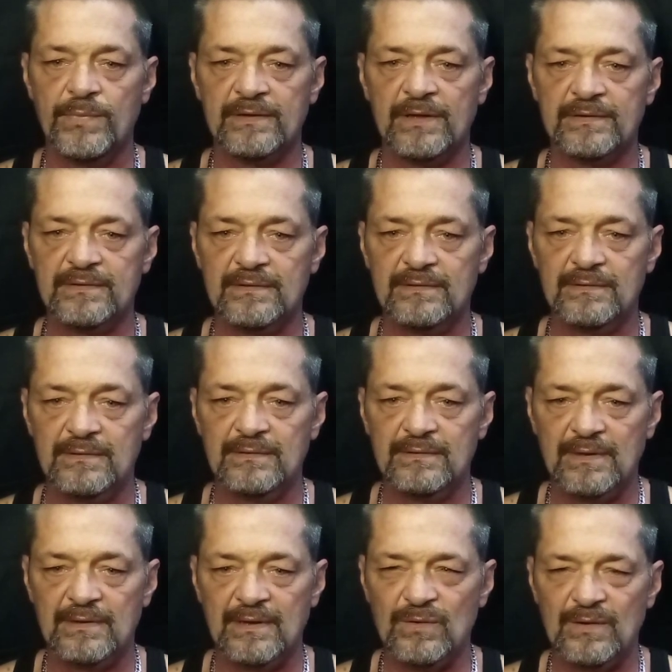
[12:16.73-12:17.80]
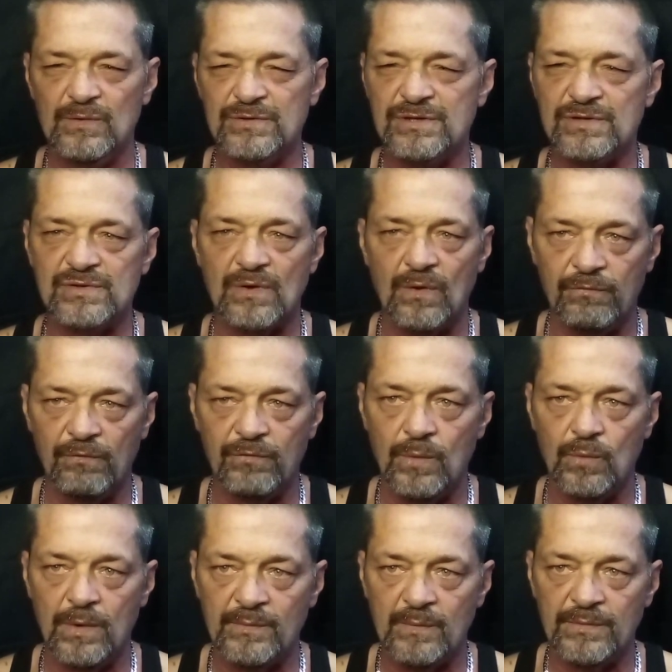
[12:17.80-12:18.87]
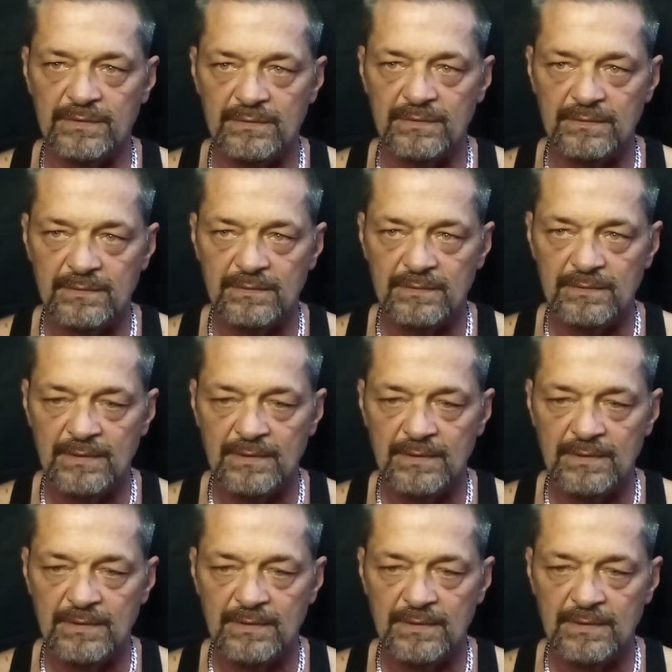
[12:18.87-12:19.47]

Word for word: but it was just overwhelming